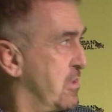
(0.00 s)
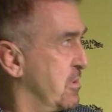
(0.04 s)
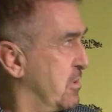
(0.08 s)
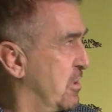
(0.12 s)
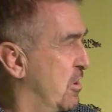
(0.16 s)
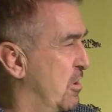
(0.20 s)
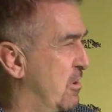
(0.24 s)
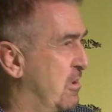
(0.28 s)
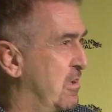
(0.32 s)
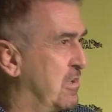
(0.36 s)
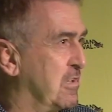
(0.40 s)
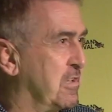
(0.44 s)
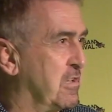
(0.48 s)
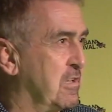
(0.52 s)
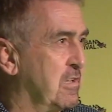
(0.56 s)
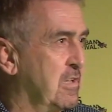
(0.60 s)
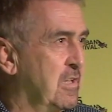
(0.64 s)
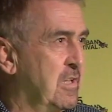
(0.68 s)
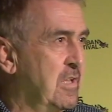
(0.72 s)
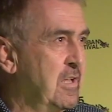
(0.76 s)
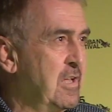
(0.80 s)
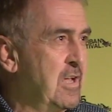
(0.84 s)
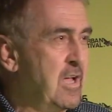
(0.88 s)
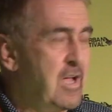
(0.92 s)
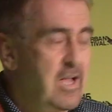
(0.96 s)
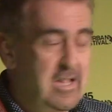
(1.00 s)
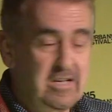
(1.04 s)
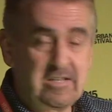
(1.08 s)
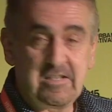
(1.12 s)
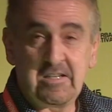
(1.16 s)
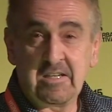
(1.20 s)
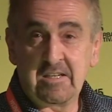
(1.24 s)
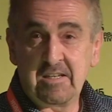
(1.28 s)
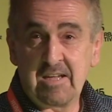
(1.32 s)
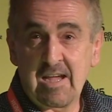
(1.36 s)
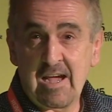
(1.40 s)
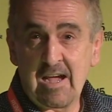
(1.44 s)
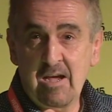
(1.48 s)
and got
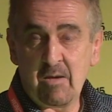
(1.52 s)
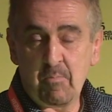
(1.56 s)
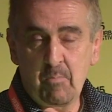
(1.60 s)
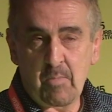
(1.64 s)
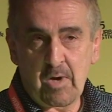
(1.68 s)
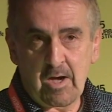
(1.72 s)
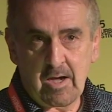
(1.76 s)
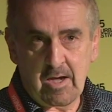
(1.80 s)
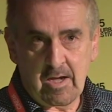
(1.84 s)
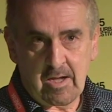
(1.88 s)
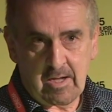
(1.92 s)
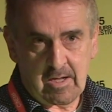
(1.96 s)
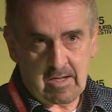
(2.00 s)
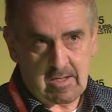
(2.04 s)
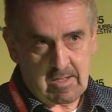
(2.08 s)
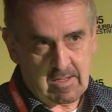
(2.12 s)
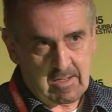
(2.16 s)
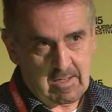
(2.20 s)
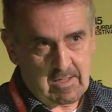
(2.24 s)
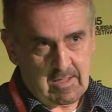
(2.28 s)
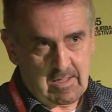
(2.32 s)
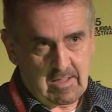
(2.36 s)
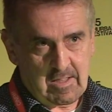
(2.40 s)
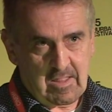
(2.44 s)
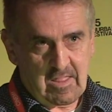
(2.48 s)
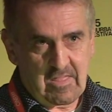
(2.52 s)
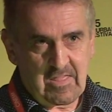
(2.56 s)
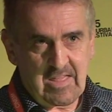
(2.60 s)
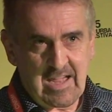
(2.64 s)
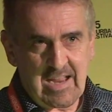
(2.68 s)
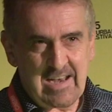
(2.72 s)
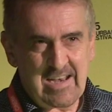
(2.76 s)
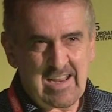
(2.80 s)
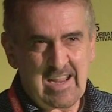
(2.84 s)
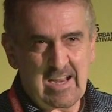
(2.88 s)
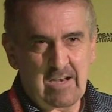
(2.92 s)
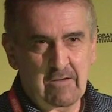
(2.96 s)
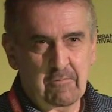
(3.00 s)
hunted down by
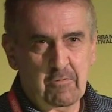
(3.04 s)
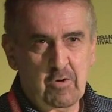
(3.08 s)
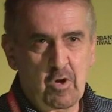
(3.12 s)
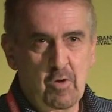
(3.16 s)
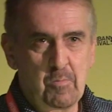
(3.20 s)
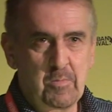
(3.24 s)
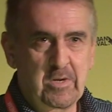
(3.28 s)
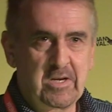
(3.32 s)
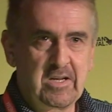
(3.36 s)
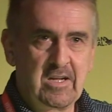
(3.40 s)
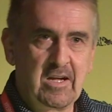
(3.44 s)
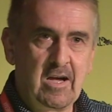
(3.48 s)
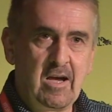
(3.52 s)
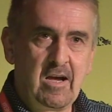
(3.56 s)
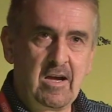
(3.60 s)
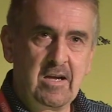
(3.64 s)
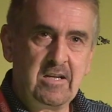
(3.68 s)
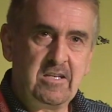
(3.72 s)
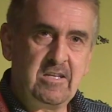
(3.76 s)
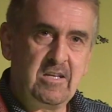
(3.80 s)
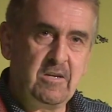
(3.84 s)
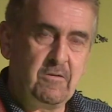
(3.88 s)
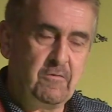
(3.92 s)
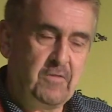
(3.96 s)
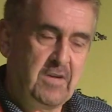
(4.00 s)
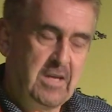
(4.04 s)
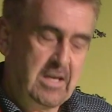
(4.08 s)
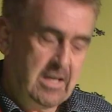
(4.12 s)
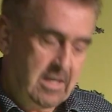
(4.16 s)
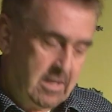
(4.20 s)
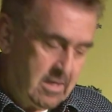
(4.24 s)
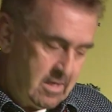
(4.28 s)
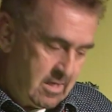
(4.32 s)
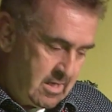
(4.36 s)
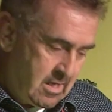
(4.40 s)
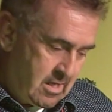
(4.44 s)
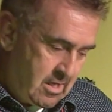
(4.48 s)
then head of comedy at ITV,